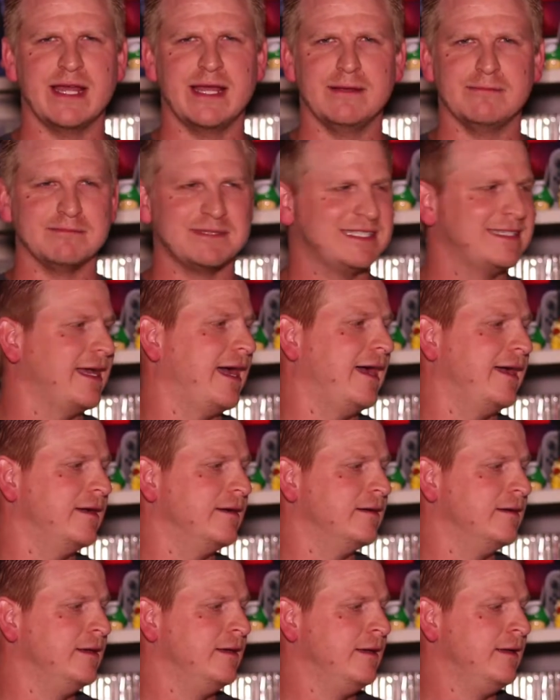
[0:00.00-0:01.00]
game
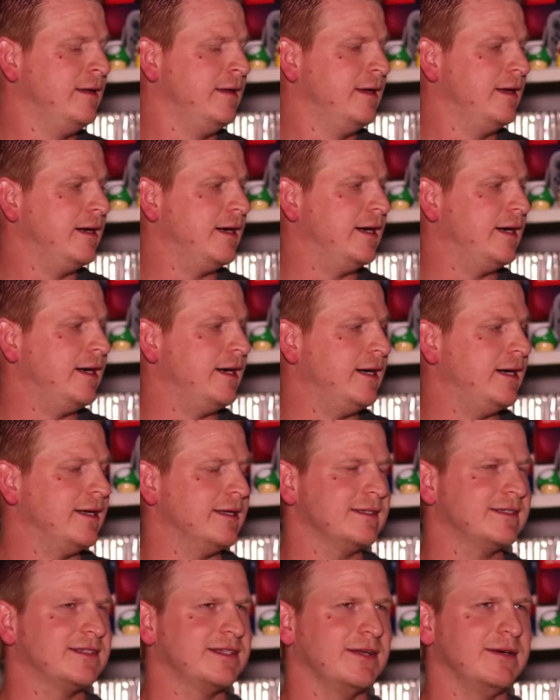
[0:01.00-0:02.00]
style.
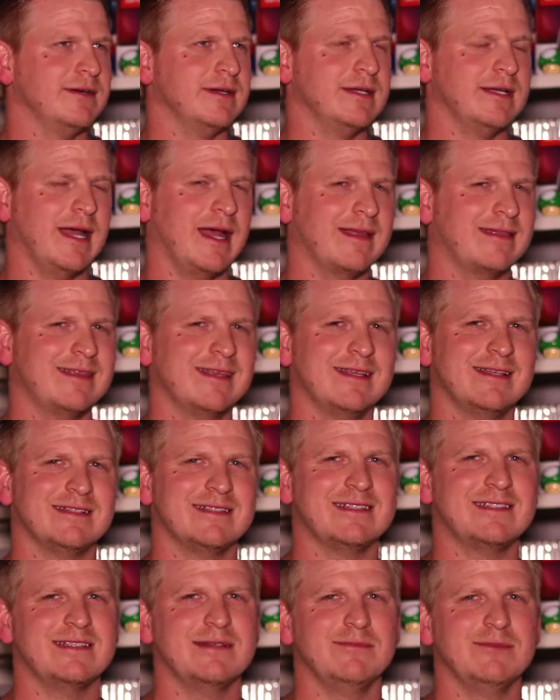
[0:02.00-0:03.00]
So I think
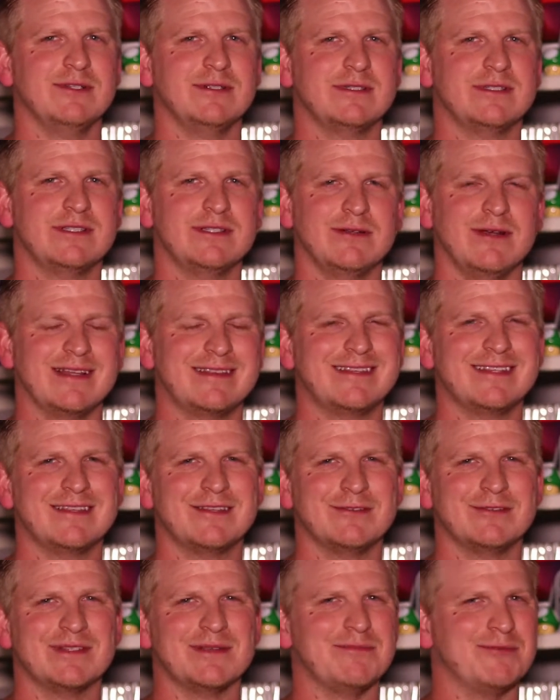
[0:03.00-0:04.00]
it's similar to, I think
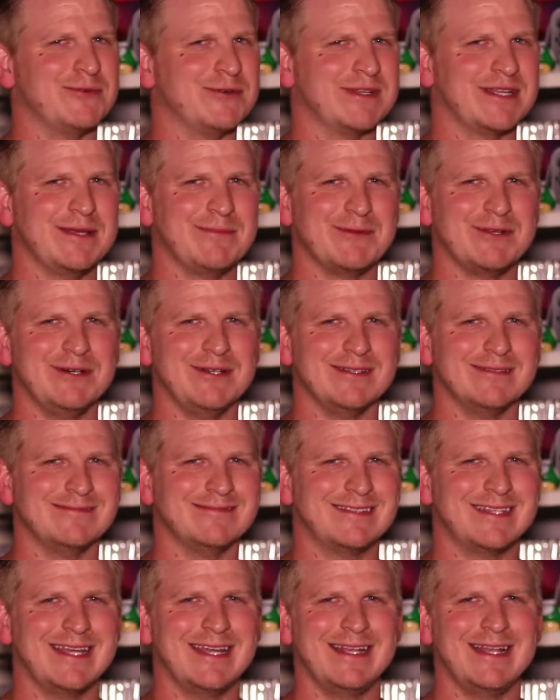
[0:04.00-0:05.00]
there was a board game
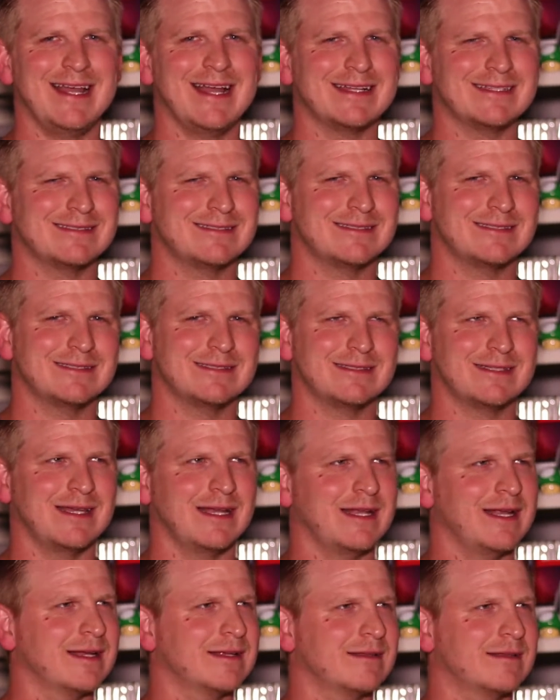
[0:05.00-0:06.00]
called Connect
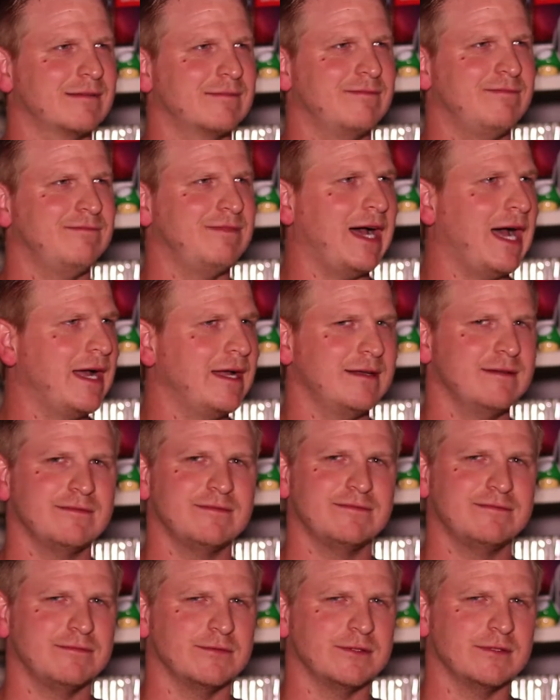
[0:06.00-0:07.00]
5
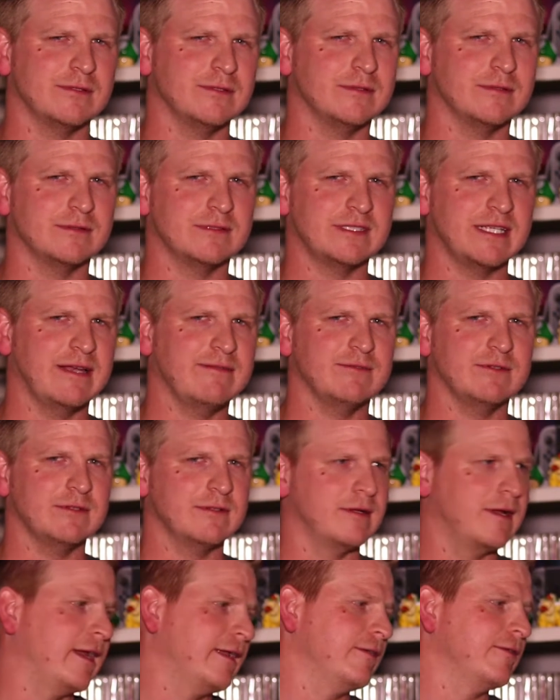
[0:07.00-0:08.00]
or
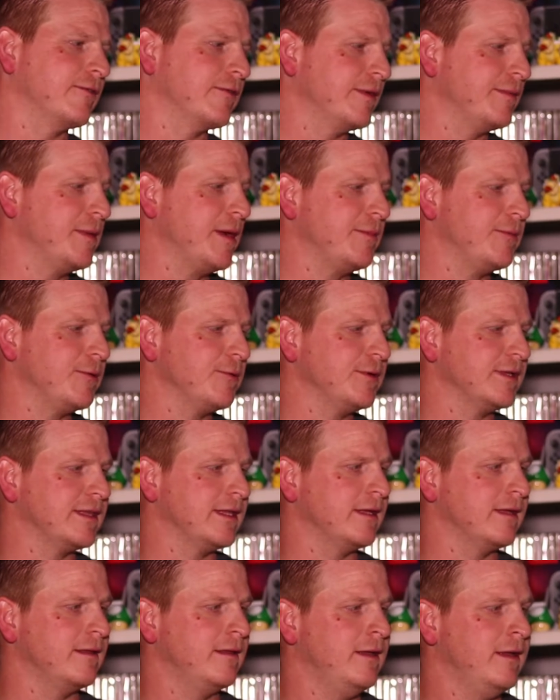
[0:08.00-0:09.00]
7. I don't remember what
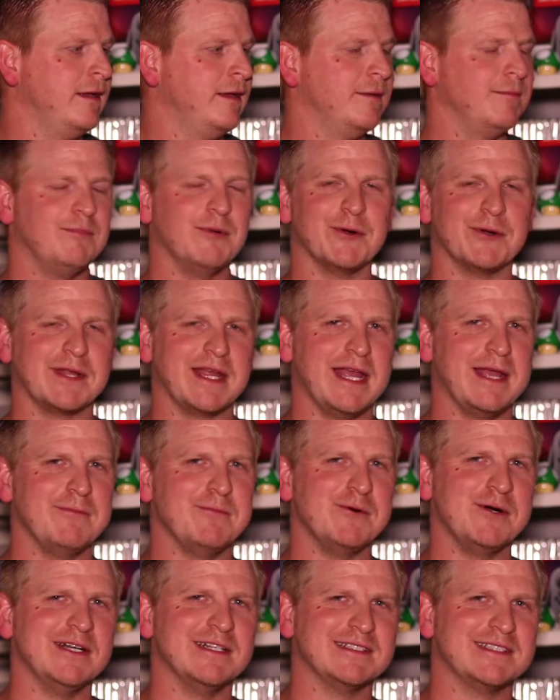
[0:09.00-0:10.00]
the board game
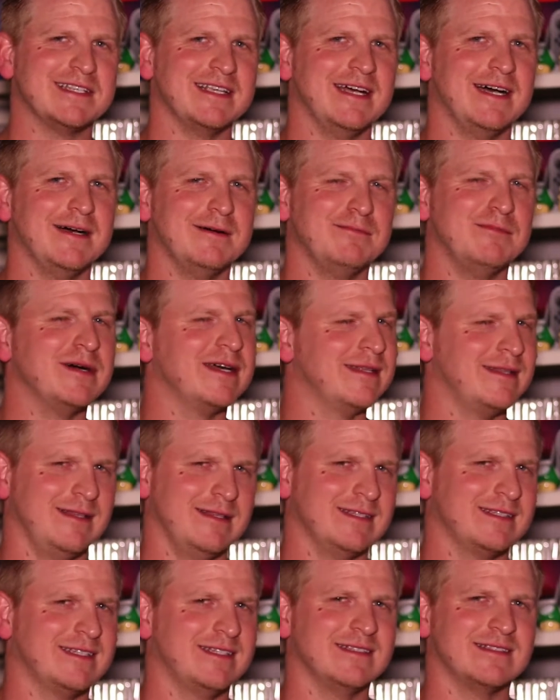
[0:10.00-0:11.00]
was, but
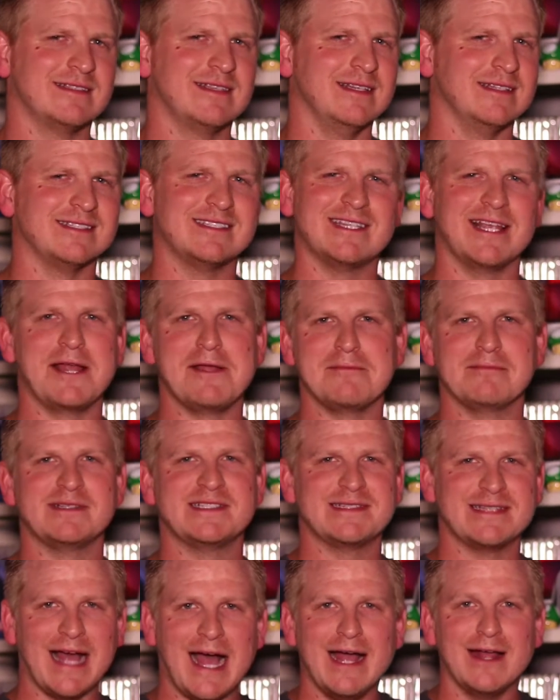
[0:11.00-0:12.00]
this is the same
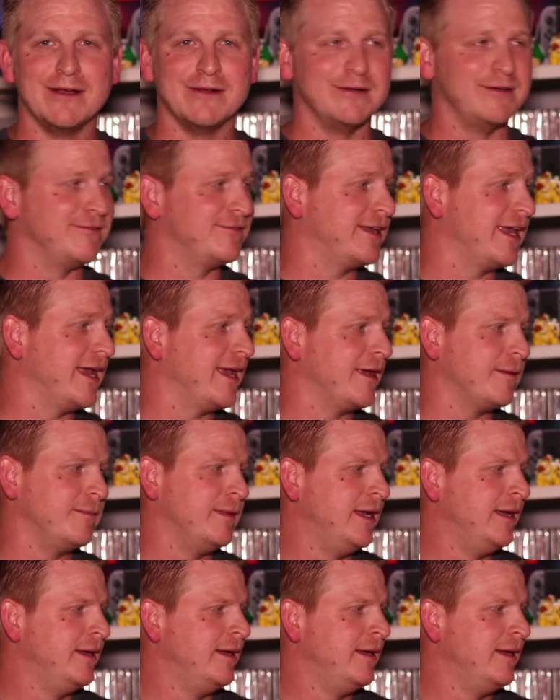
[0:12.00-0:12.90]
style of game.